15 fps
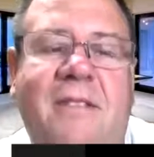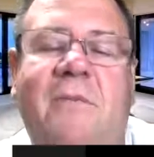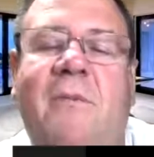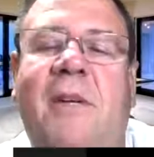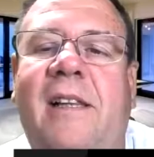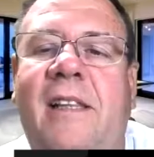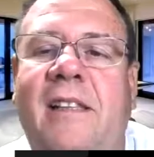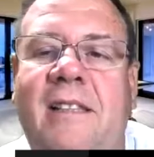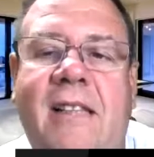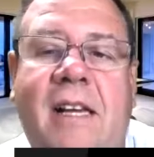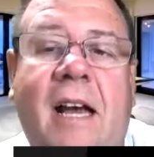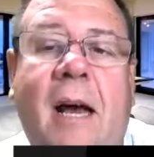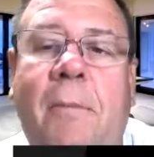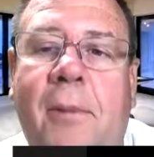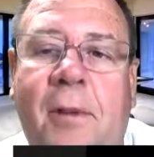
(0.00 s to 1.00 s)
and we list a
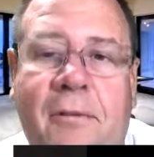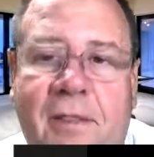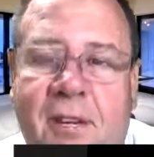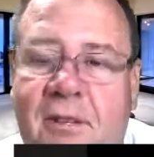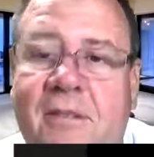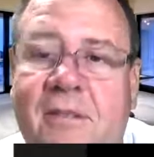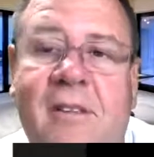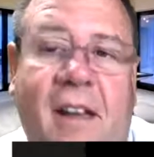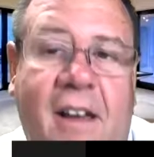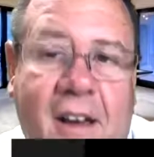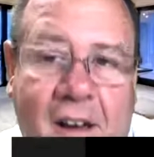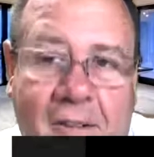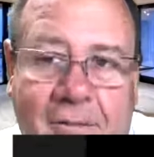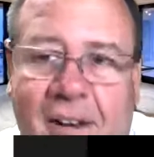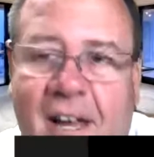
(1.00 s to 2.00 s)
couple of those, like
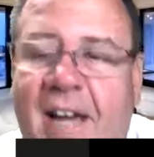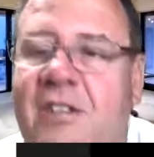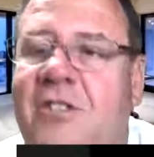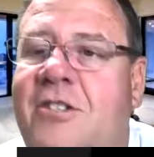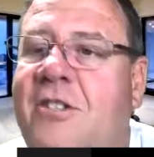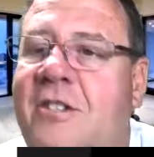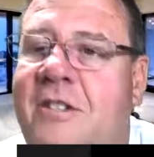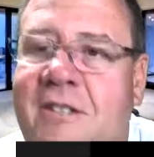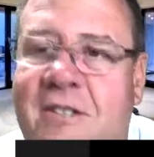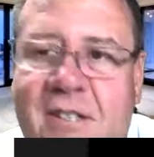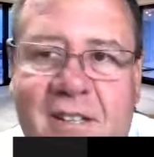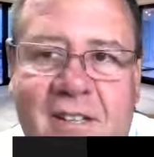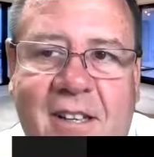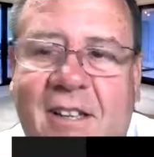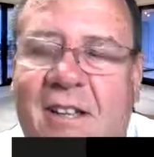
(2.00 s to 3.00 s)
hot flashes,
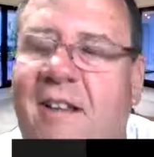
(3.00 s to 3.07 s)
and